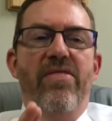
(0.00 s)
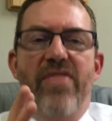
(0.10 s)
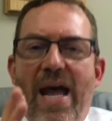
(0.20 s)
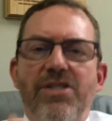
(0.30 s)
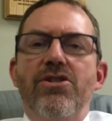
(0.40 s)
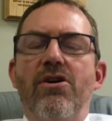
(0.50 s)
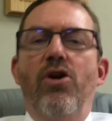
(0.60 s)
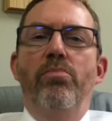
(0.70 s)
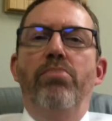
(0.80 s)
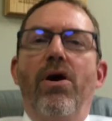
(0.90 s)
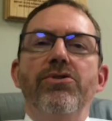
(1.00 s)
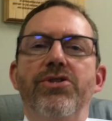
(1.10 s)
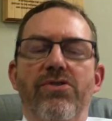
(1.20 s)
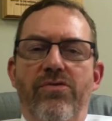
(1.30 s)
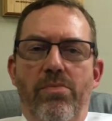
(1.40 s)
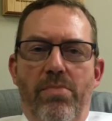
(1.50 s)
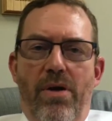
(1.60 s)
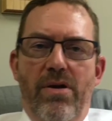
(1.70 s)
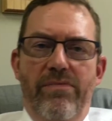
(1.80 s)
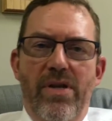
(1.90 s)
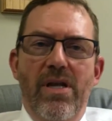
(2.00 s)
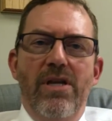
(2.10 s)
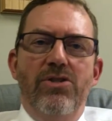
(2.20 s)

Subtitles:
That's the compulsive part of it.